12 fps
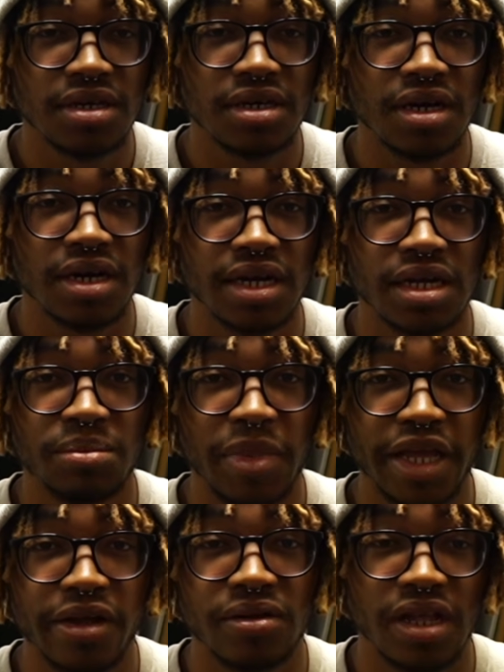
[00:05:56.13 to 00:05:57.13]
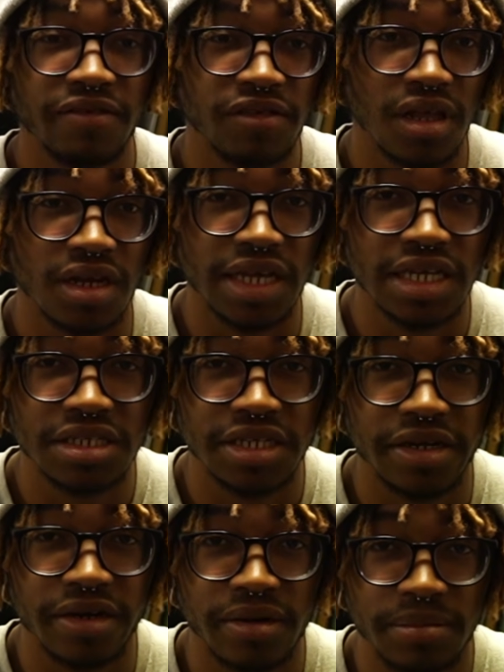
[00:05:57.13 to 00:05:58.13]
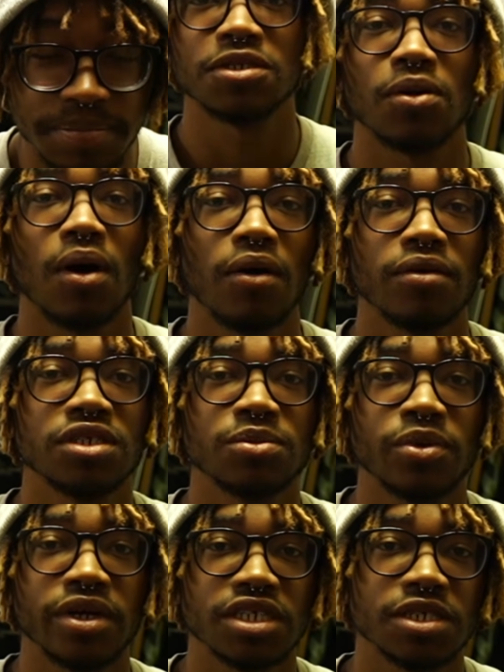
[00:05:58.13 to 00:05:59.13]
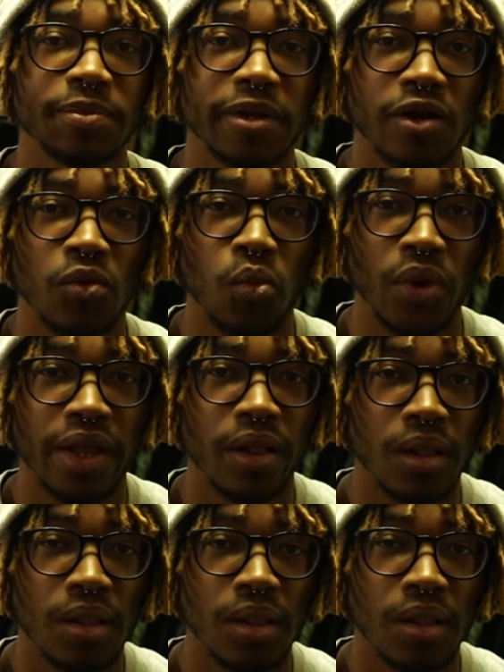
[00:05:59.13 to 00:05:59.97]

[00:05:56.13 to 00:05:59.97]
it can make your life a lot easier. So always bring a spare wheel.